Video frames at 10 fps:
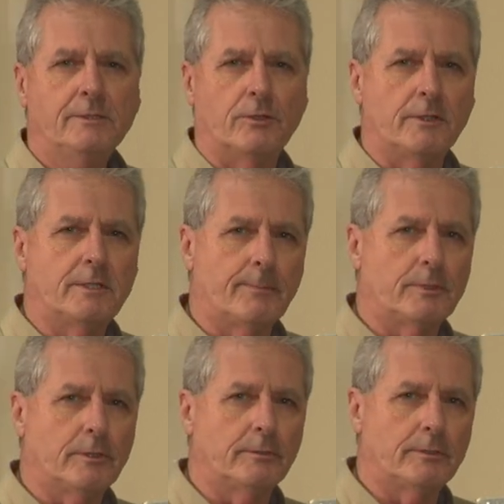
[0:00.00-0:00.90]
so the
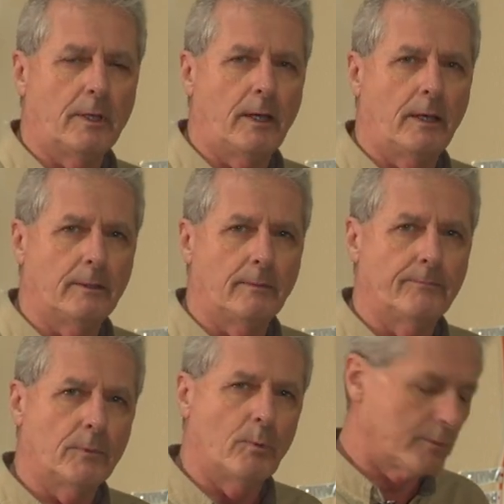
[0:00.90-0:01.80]
temperature
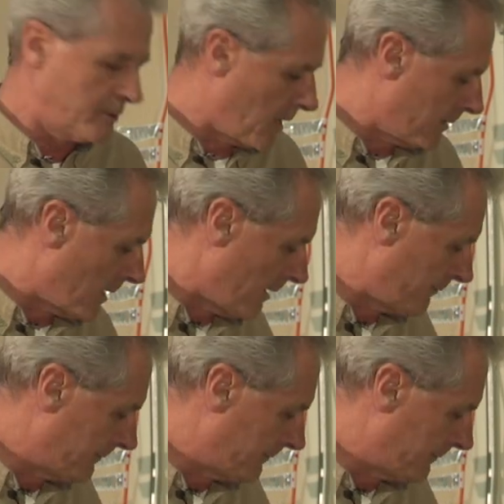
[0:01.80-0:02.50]
won't shut it off.